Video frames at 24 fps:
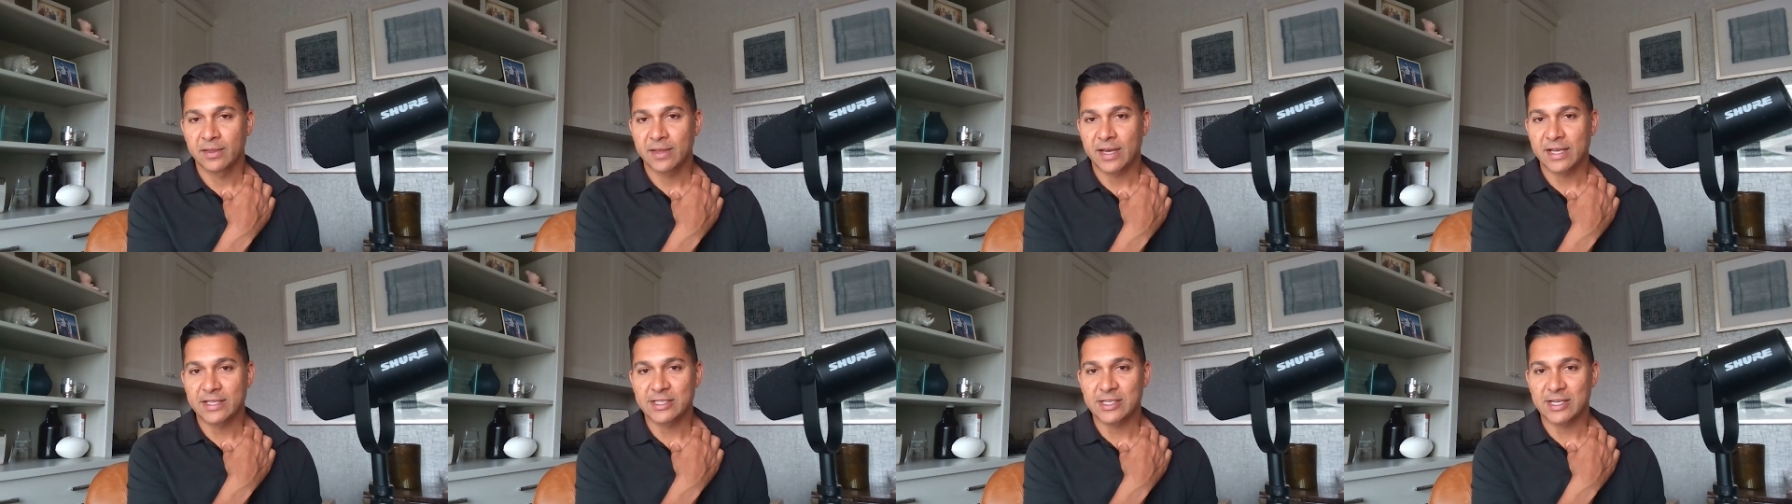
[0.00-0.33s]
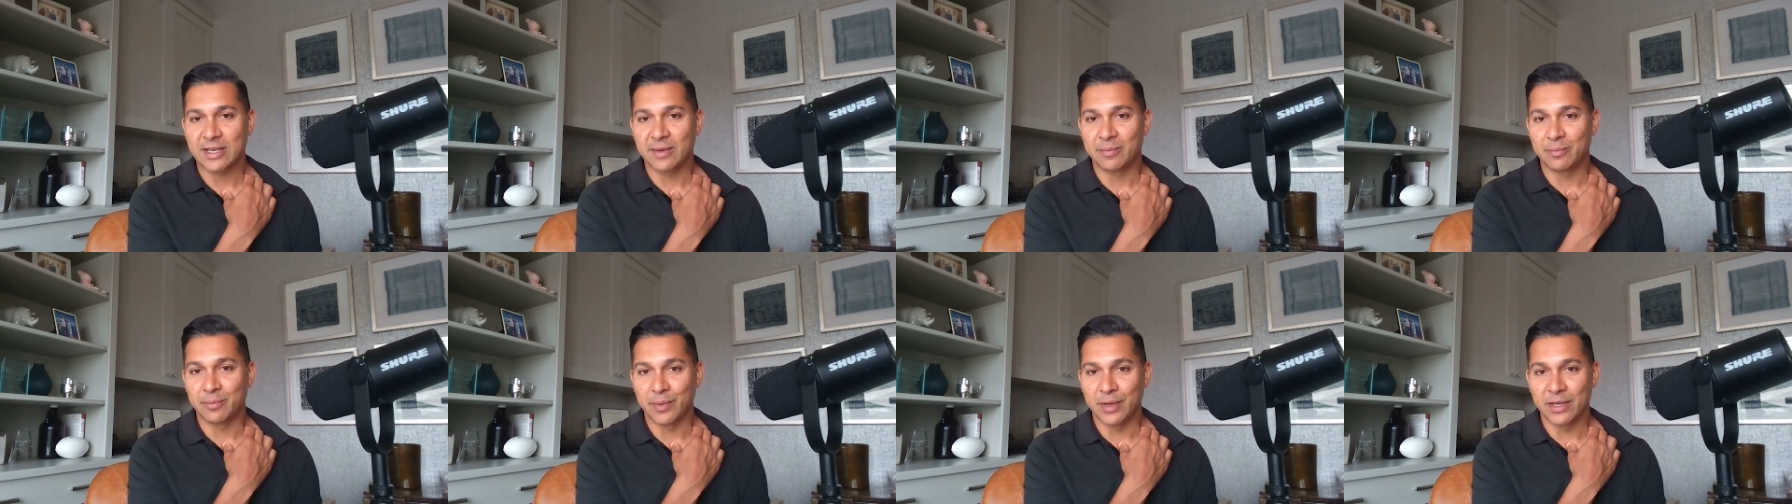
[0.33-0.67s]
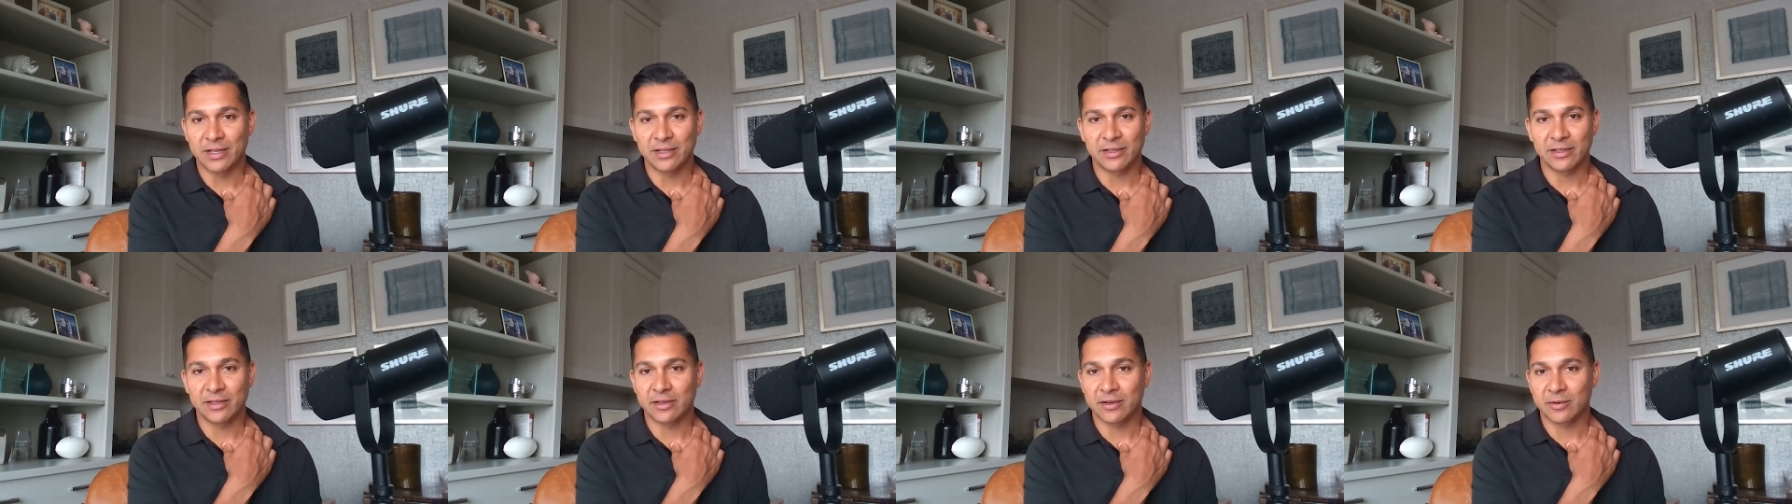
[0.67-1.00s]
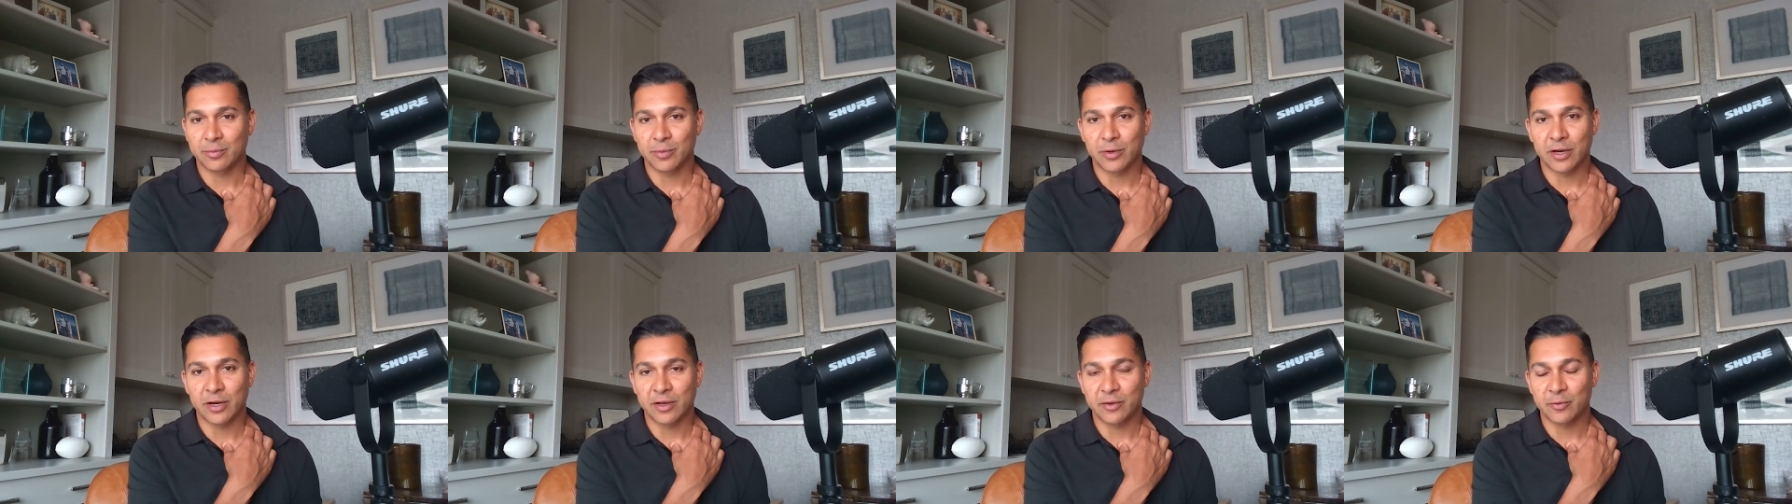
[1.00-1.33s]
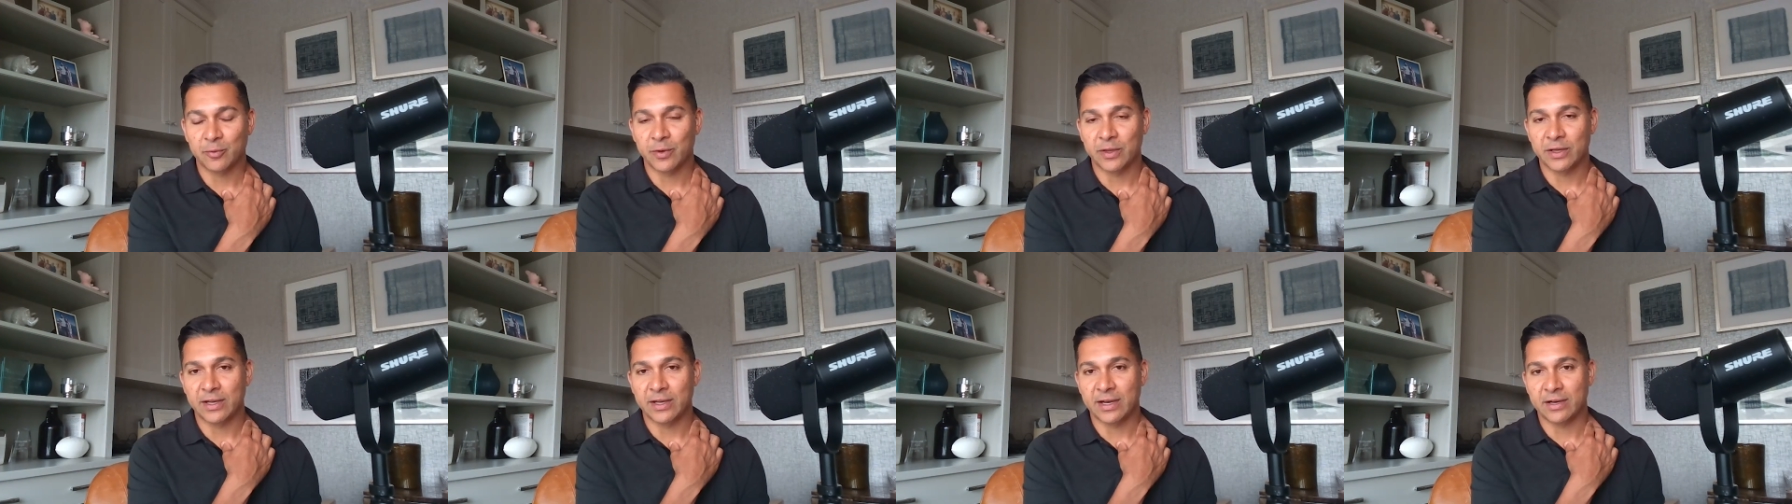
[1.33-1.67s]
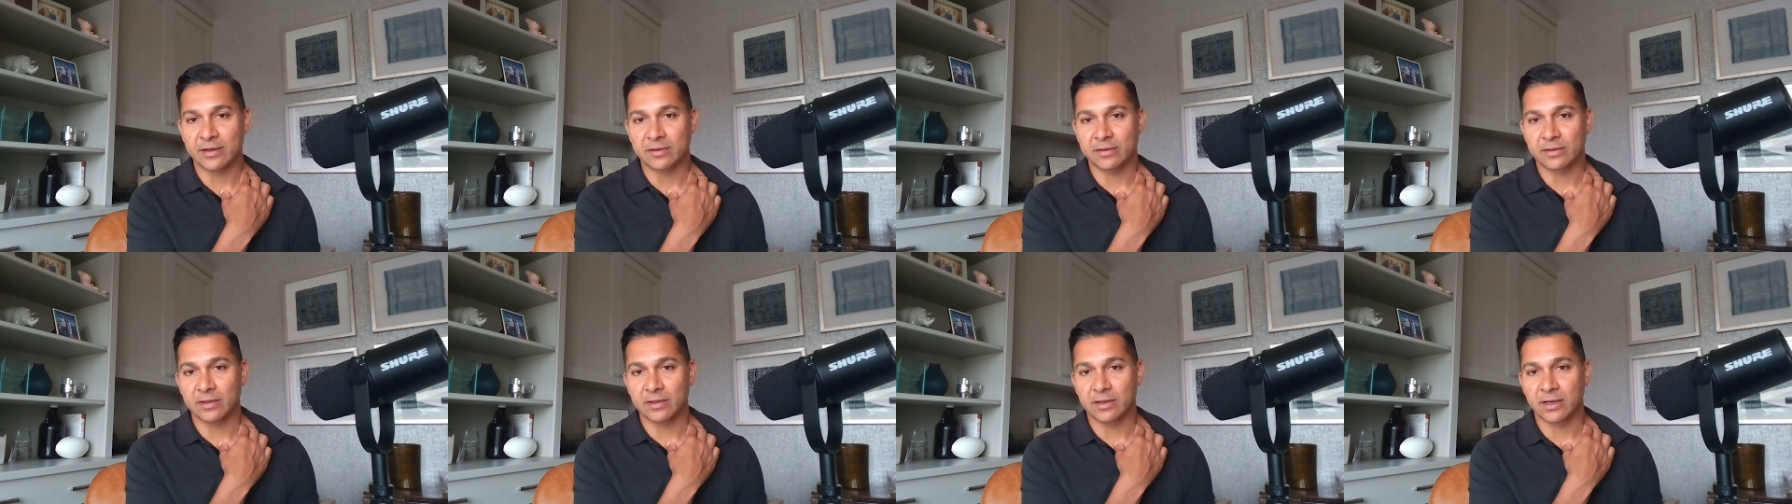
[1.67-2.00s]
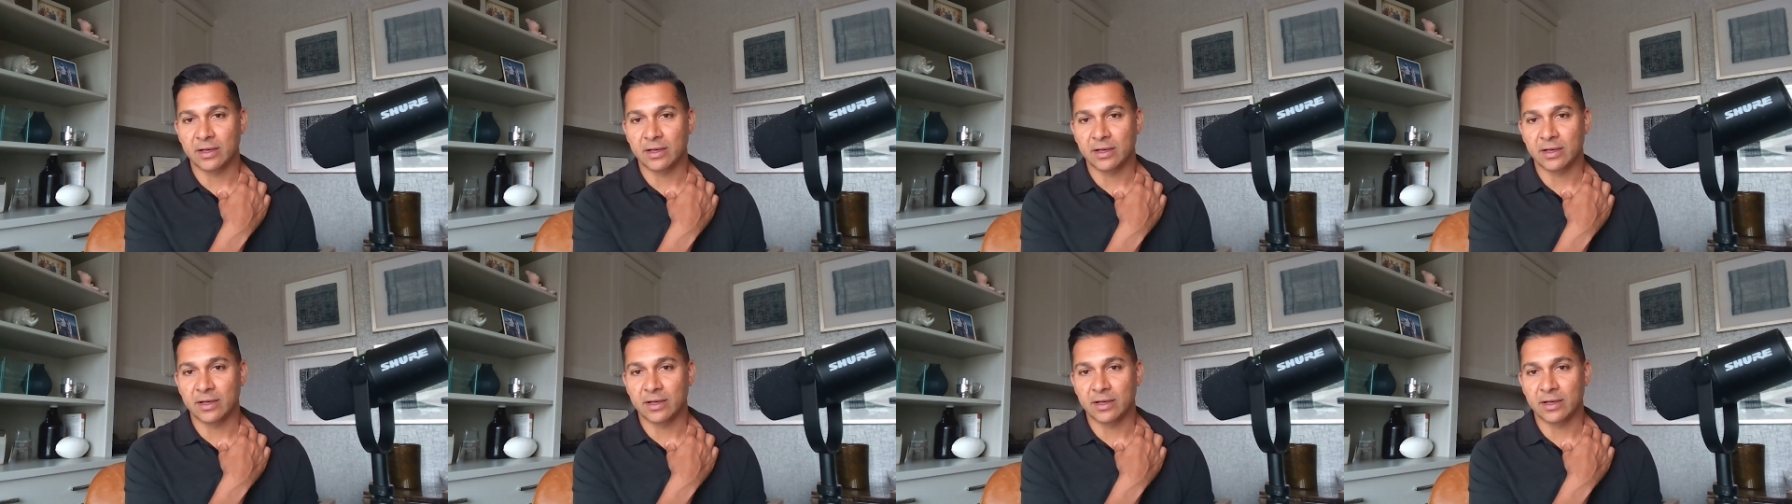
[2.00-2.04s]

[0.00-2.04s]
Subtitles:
That's immediately going to probably weed out